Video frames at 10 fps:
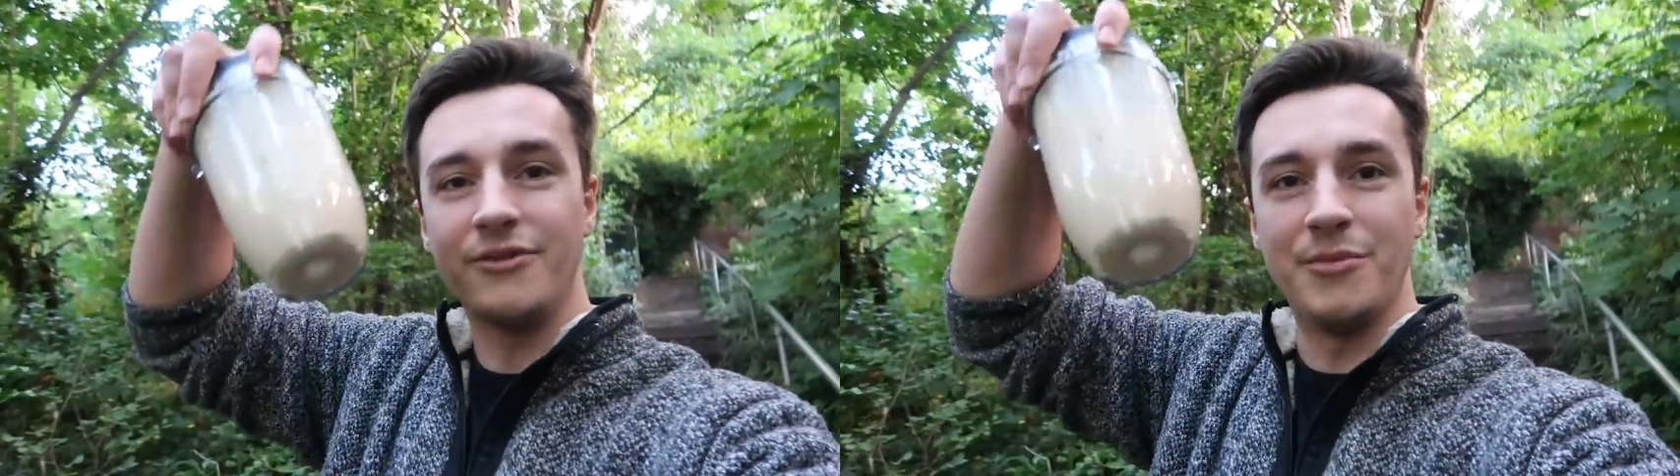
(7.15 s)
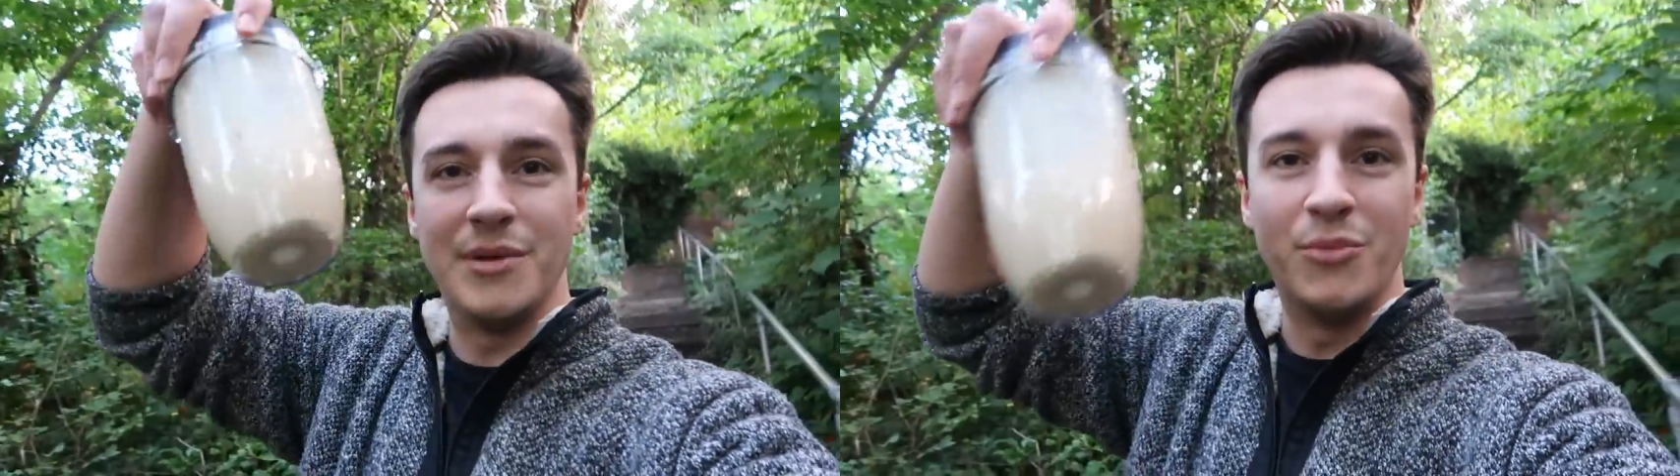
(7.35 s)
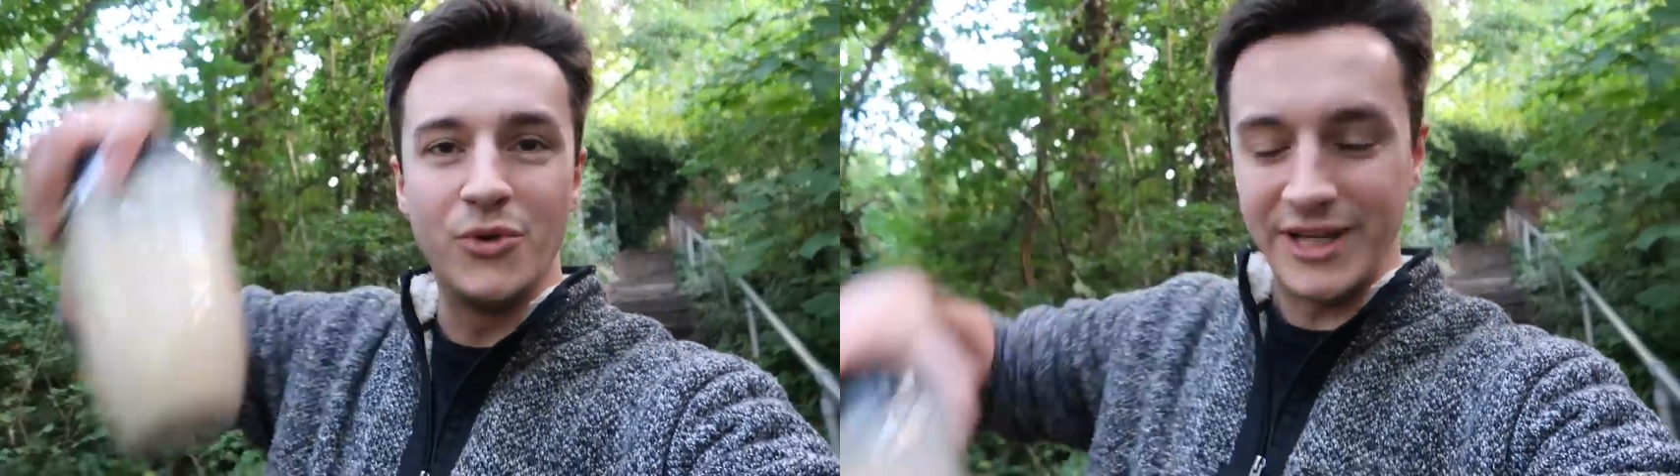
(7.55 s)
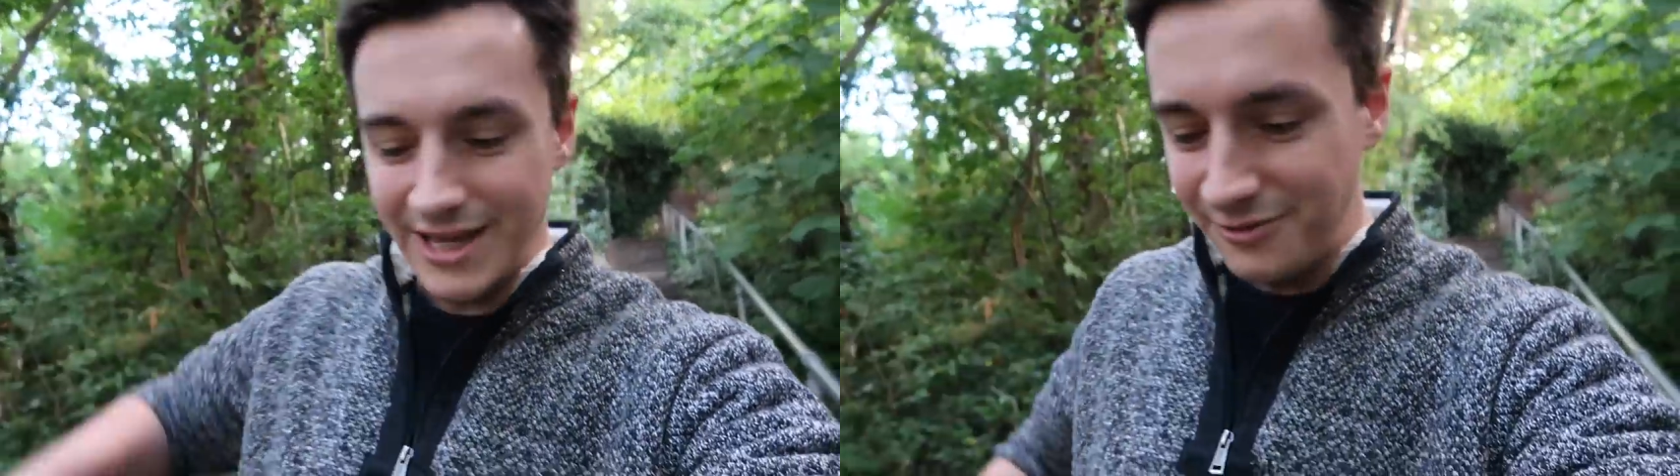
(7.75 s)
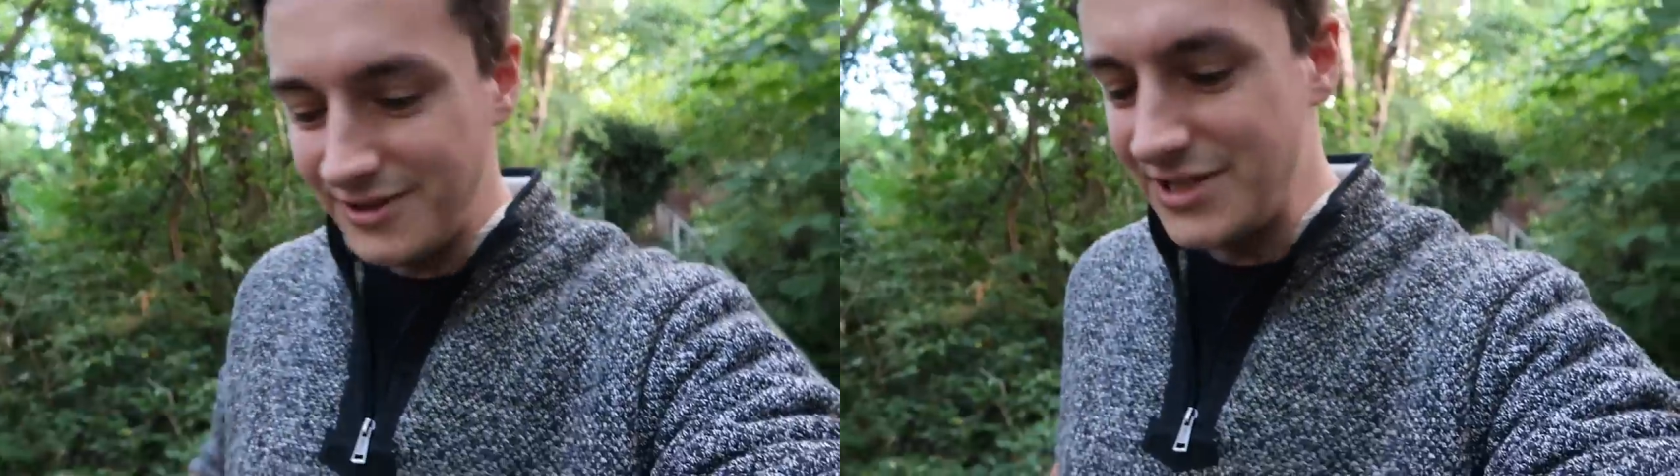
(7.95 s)
Got my morning
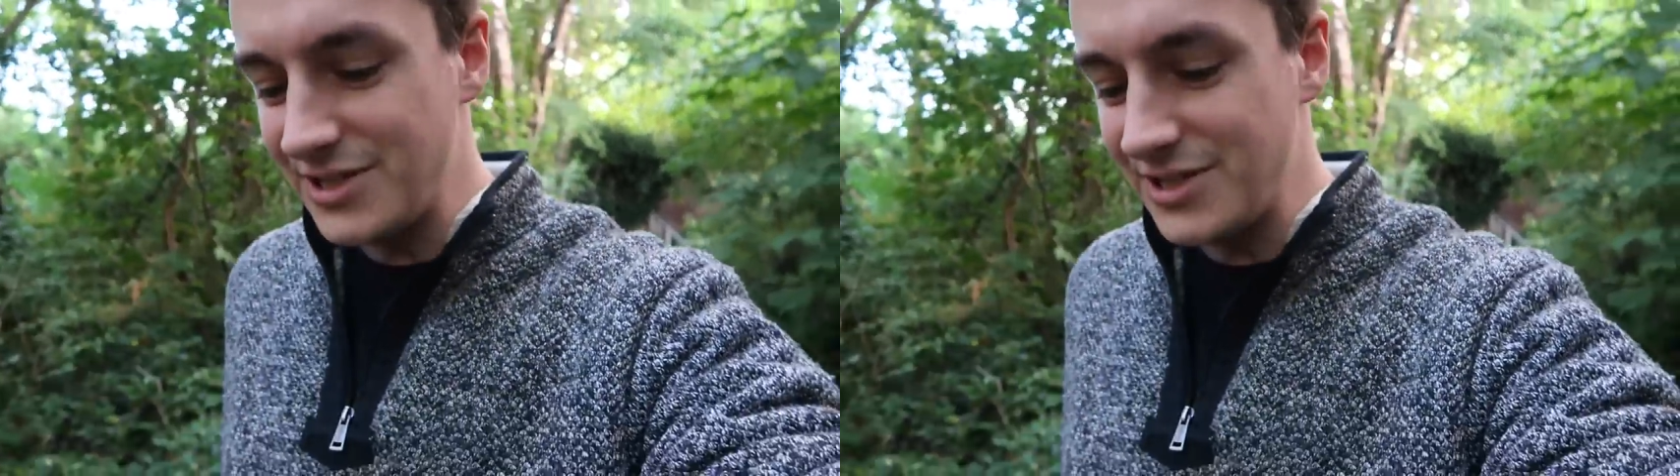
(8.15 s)
healthy